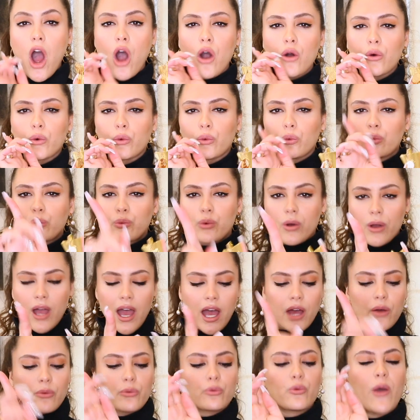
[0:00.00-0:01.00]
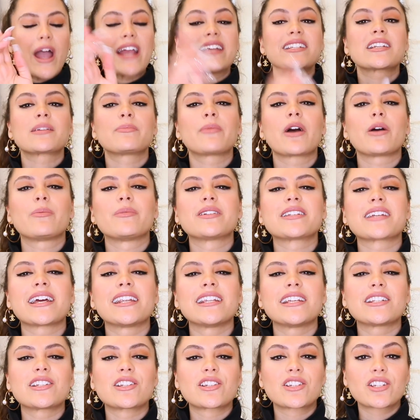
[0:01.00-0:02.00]
oh, wait a moment, I
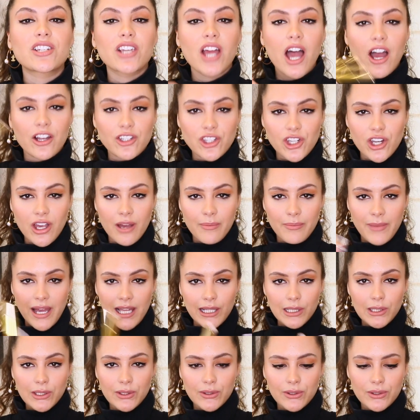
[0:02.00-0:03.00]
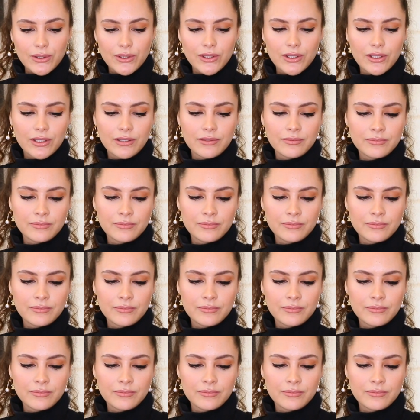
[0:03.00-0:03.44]
need to touch up my look.